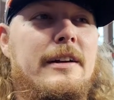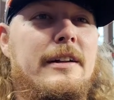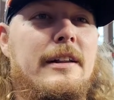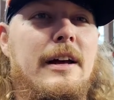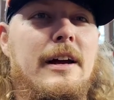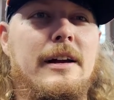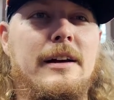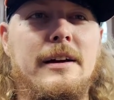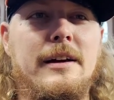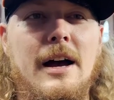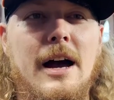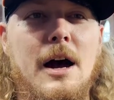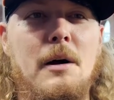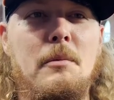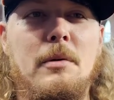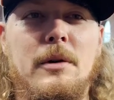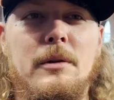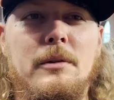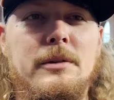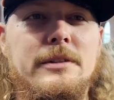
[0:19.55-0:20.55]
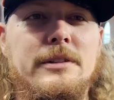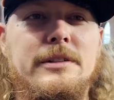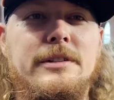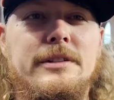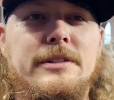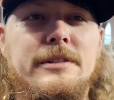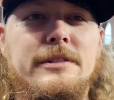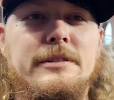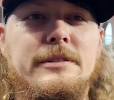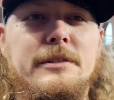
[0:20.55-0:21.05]
Like, Albert was
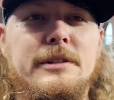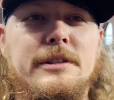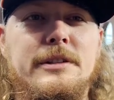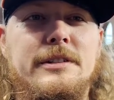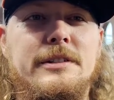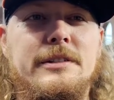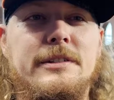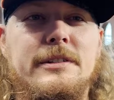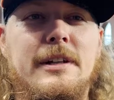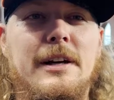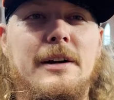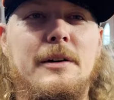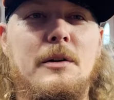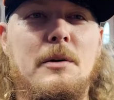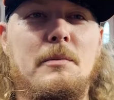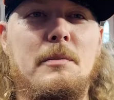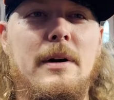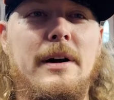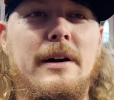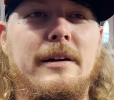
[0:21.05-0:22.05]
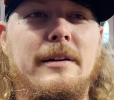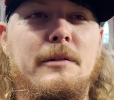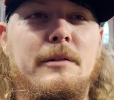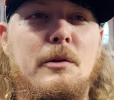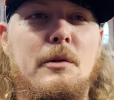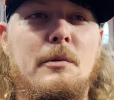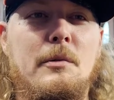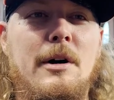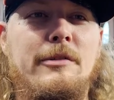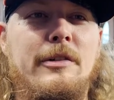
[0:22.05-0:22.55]
like, one of
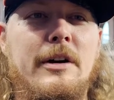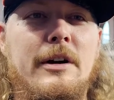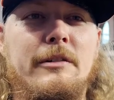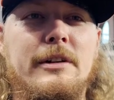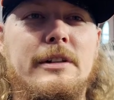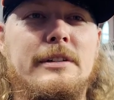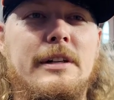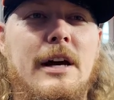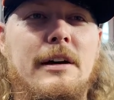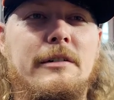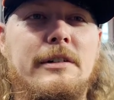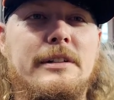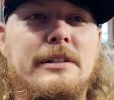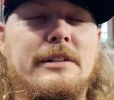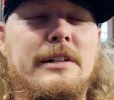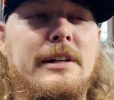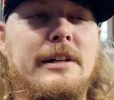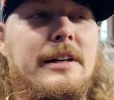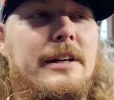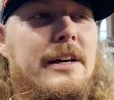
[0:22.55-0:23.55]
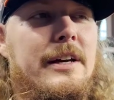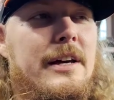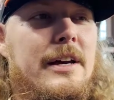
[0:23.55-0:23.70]
my favorites, obviously.